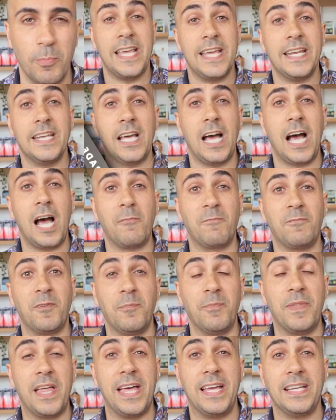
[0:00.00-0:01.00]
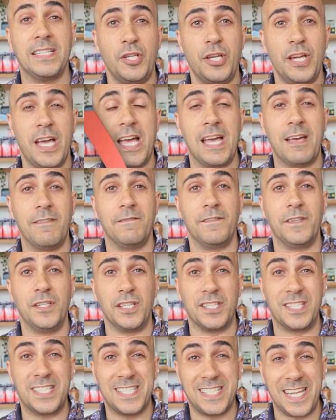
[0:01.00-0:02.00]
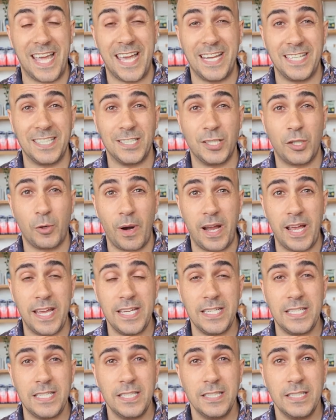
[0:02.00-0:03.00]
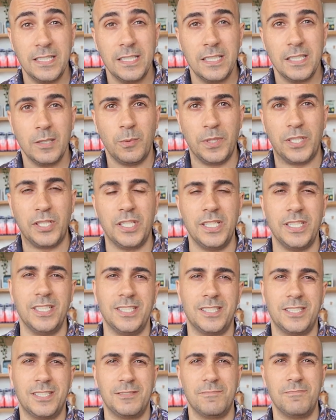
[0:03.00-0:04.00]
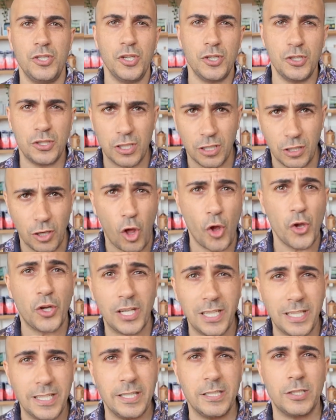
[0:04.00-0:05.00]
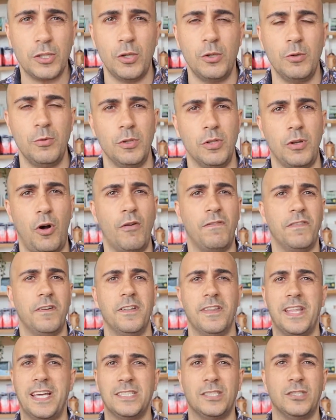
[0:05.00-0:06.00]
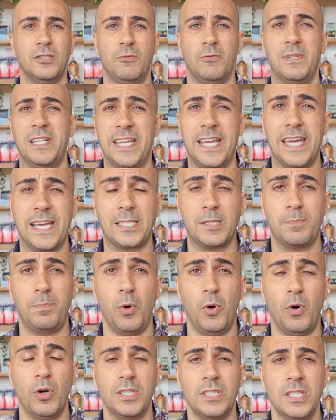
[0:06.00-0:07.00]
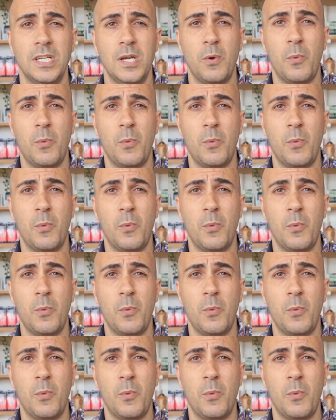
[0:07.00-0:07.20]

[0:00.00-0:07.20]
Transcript: Then up from that, you have your standard grade, which is used locally, so often that's not really export.